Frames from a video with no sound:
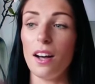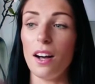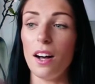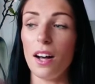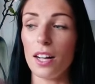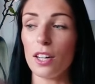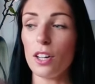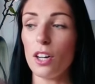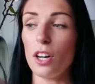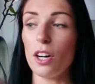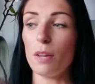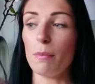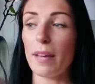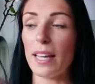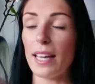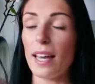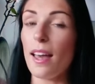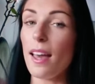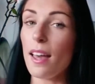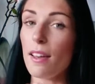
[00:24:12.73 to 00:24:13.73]
I can't
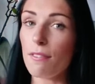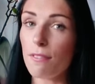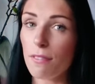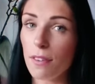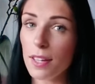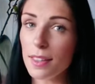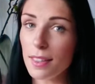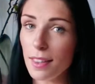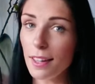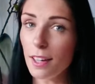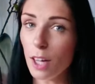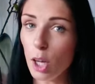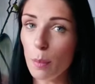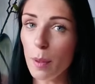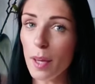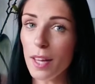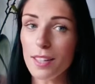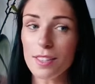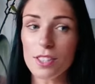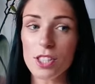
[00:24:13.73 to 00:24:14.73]
make everything I
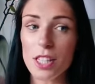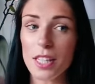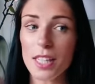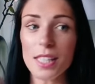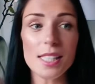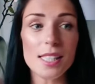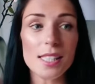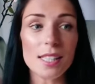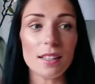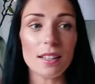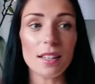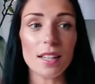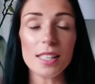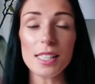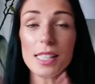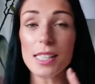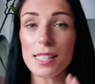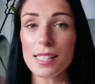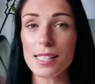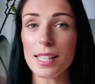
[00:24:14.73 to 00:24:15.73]
purchase a
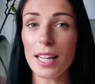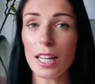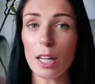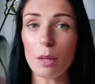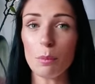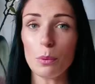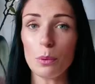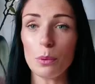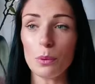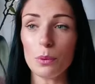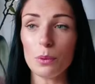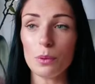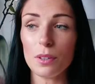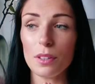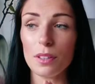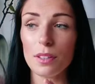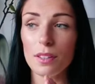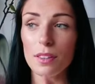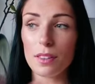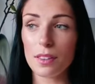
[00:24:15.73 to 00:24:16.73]
sustainable
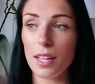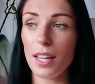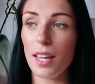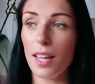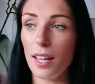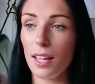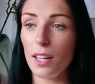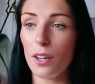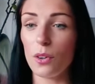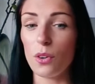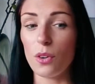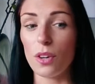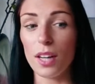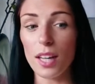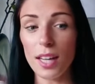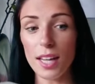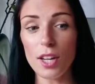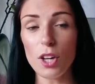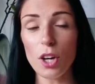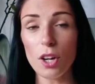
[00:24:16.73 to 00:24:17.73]
thing or an
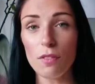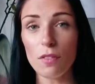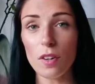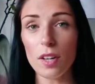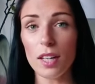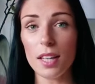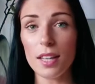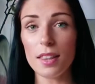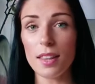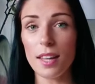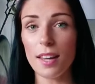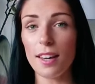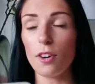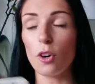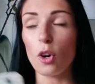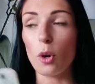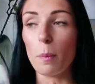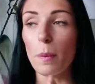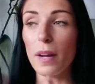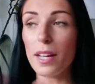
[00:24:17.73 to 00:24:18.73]
eco-friendly thing
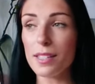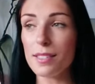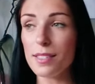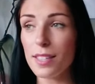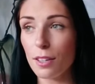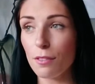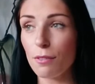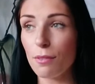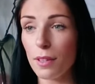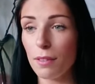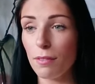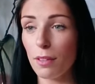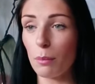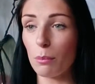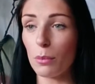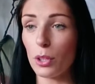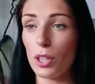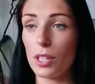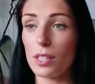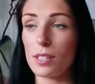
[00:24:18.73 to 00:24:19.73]
or a plastic-free thing,
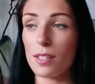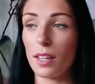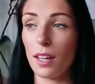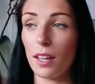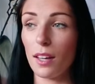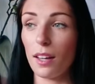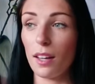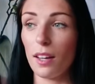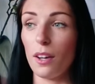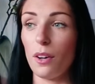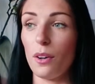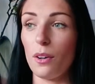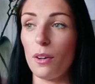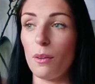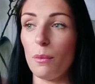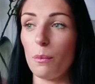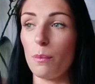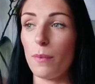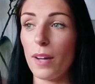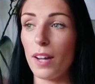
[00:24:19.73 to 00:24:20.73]
because
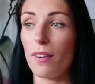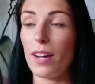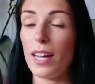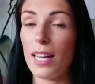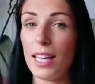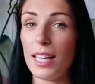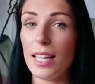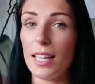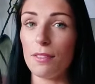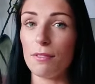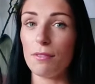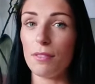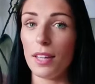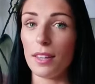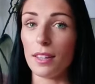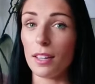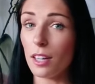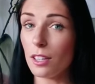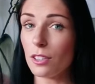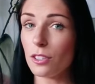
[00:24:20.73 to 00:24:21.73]
where I live in
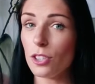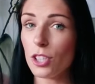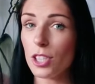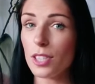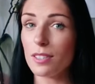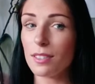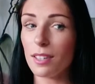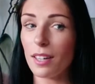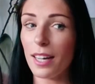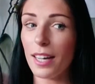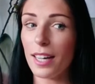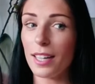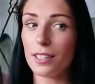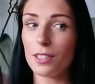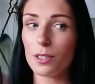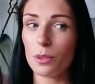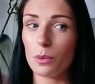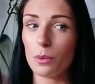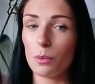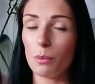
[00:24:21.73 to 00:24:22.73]
the
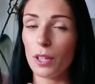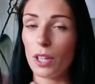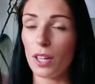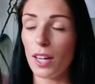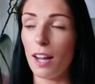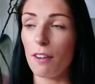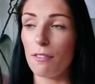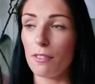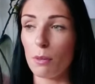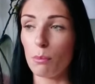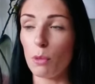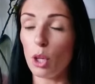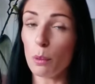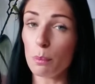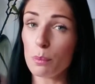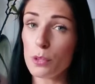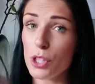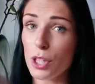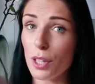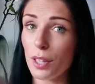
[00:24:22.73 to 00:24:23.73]
countryside, we don't have them
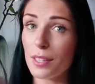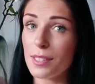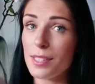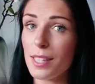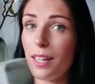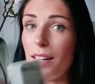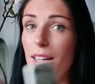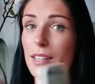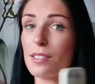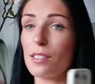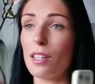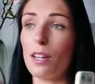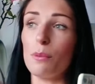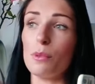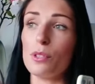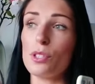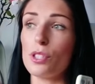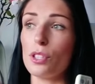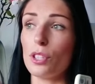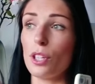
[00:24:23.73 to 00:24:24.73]
options unless I
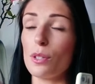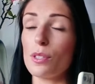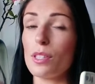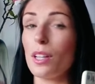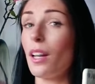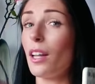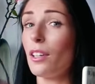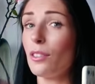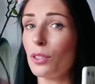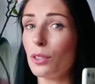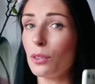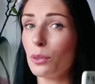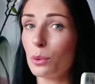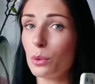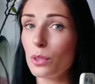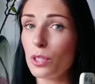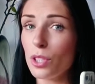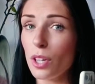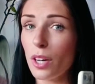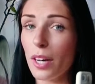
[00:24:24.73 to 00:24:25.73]
was to go to London all
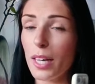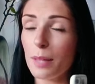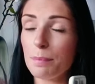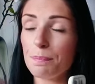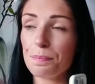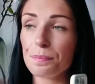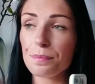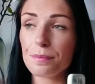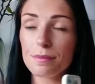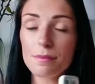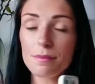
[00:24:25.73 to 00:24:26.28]
the time